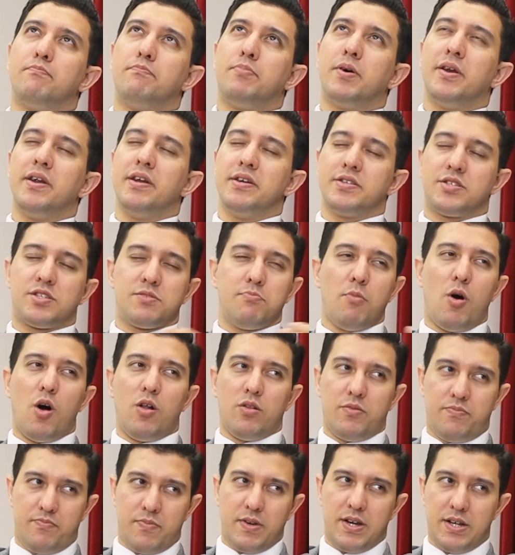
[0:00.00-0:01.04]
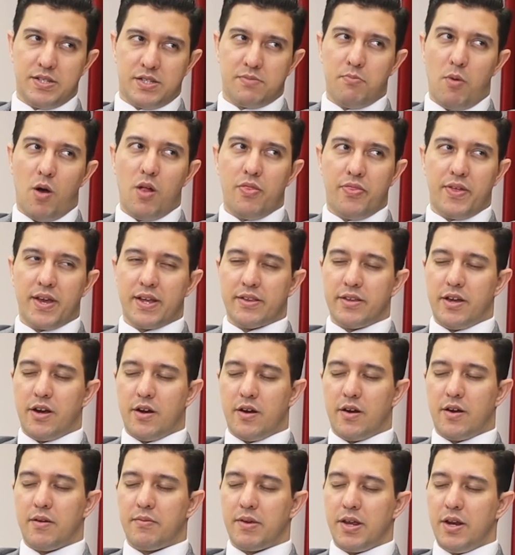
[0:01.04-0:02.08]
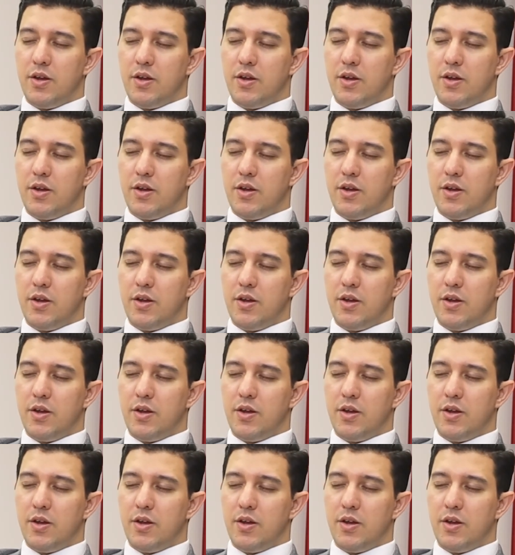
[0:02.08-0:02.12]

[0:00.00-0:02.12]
put in a small thing there.